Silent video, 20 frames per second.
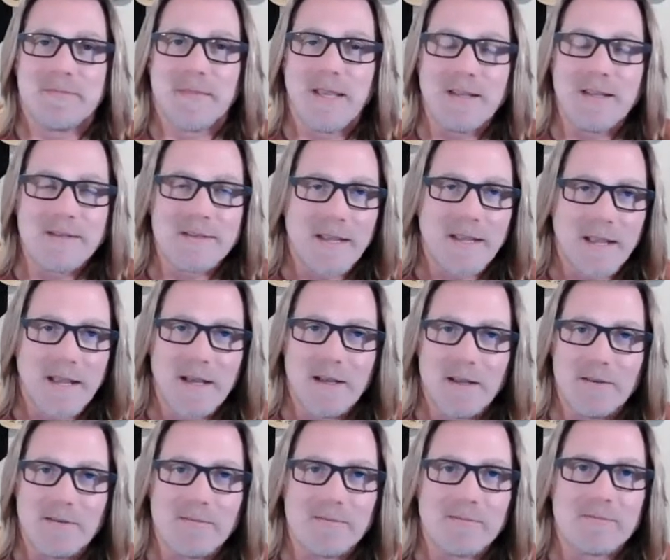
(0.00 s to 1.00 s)
in
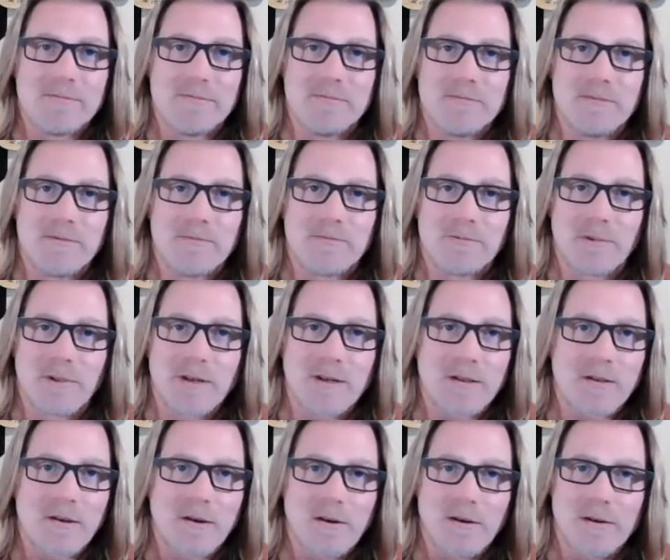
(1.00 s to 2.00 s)
town, rent
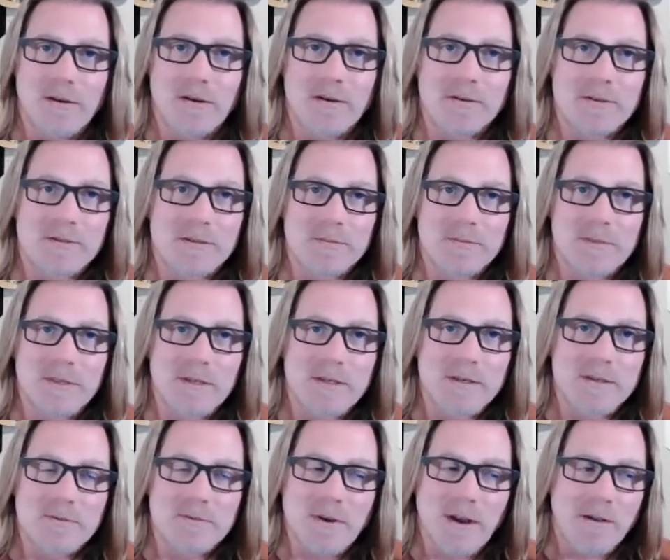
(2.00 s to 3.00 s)
a car or something,
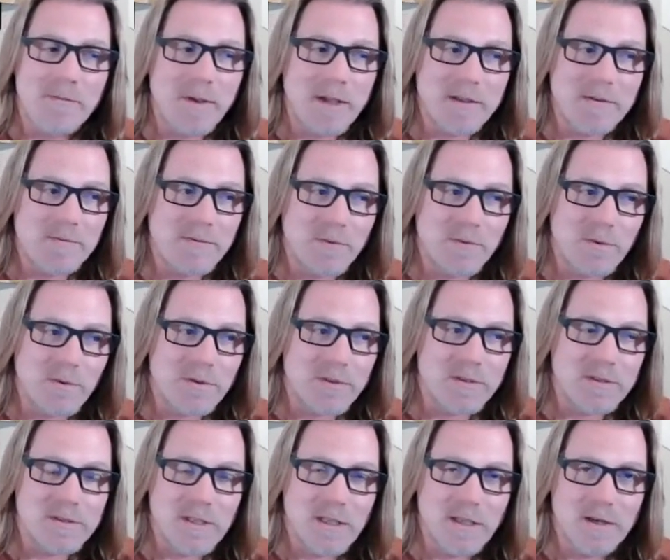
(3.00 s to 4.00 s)
and drive back and
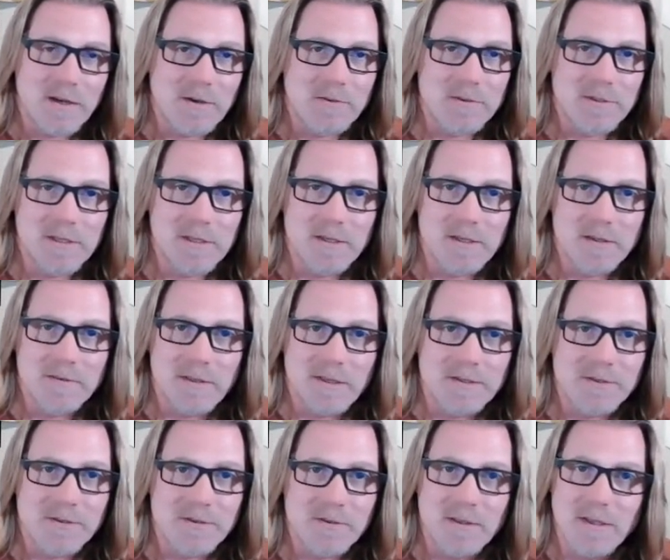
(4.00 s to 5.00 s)
forth and stay at a hotel. If
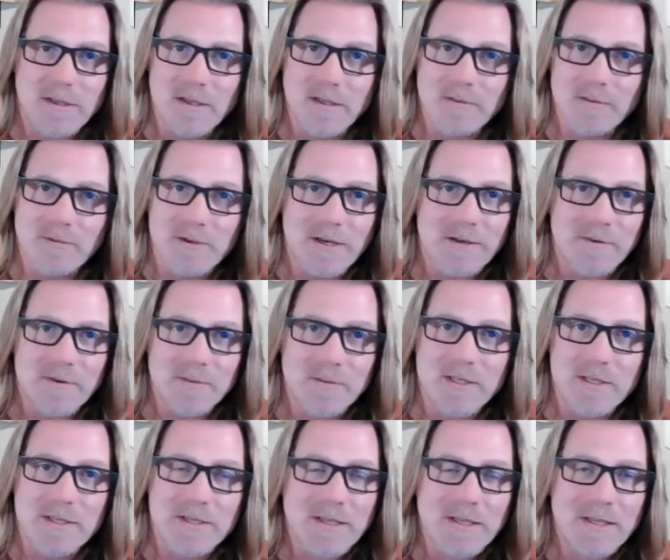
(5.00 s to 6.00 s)
that's your thing, whatever. But